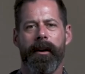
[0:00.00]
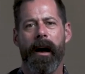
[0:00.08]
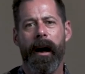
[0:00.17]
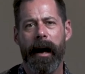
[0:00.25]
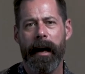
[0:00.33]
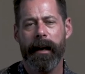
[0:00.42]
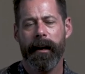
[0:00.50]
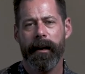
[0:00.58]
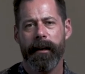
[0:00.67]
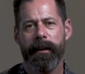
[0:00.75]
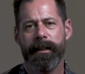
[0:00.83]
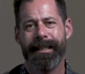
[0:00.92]
God
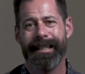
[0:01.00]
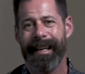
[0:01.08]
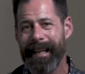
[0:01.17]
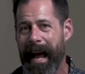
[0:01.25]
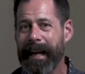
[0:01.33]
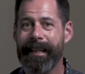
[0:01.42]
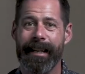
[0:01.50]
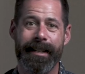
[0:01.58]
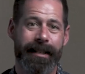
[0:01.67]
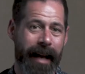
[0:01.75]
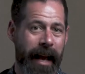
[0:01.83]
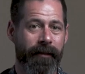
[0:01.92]

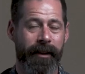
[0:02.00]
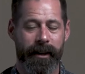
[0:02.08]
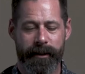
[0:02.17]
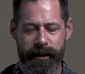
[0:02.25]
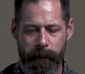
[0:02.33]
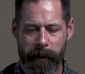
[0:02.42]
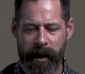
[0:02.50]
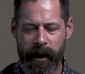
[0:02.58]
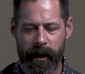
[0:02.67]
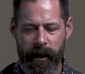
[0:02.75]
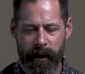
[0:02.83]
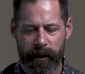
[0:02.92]
selected David to
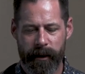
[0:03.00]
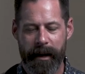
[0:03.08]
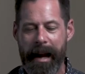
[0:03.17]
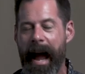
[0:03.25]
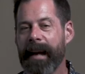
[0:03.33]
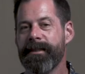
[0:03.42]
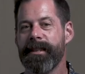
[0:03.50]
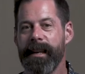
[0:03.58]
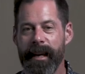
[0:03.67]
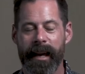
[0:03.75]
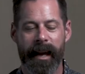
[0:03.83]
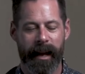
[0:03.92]
be the next
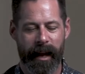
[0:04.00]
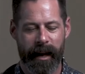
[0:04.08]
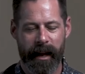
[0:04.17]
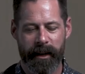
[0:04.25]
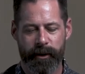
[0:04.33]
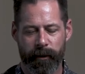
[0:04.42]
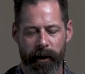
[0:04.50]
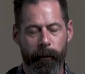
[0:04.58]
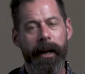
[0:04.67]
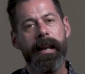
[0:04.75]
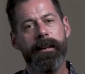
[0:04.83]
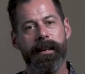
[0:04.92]
king in Israel. And
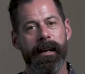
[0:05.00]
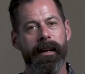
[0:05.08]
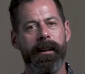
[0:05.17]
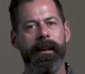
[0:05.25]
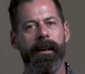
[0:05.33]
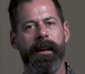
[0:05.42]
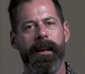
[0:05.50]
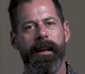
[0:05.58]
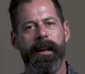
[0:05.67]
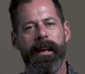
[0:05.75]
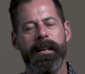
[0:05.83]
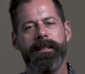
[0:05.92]
when he did,
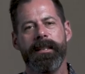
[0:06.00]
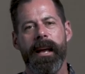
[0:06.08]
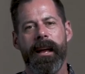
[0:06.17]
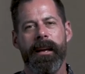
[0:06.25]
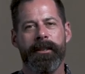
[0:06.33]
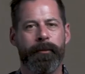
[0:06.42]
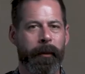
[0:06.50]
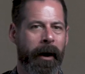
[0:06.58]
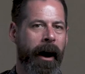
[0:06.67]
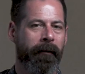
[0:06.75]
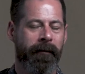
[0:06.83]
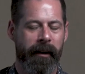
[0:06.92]
he sent his
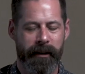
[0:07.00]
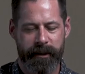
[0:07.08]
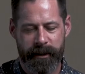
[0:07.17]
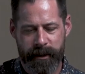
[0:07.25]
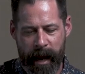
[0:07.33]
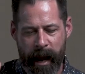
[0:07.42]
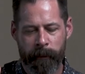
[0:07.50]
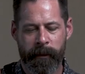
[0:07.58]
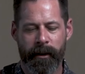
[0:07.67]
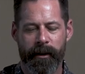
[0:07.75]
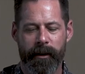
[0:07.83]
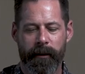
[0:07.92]
prophet
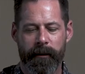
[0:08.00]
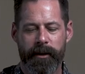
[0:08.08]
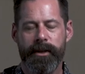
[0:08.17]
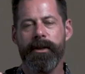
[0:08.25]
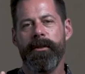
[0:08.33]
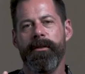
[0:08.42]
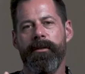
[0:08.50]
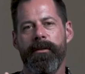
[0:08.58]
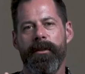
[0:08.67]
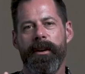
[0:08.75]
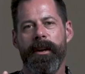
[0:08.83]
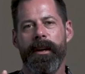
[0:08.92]
Samuel to
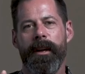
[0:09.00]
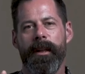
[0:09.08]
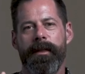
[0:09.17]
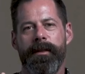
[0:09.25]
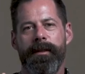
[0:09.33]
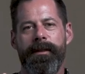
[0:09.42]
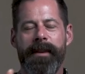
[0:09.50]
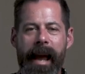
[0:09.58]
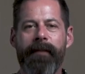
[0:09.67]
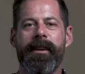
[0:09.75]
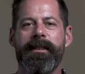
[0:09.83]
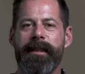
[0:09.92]

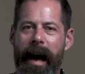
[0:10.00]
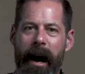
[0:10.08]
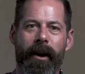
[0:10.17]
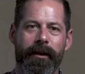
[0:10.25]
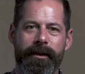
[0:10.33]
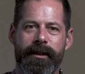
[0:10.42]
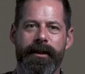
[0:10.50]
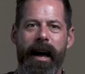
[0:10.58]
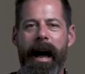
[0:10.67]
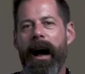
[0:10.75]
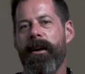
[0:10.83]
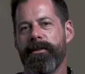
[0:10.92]
David's house,
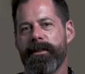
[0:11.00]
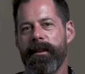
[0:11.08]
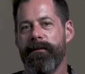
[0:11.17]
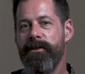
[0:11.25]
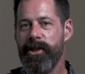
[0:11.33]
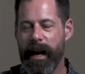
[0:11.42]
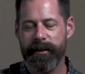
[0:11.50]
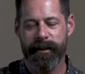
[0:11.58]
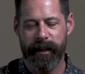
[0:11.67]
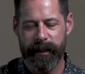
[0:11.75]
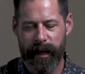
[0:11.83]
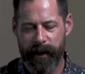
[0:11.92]
the house of
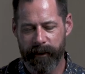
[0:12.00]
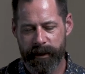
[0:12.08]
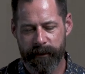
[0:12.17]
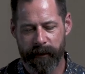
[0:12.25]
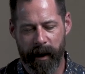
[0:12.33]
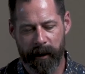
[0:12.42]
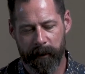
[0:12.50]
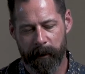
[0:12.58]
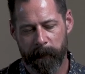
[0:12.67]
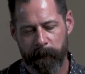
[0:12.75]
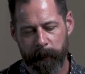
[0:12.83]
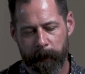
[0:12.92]
Jesse, David's father.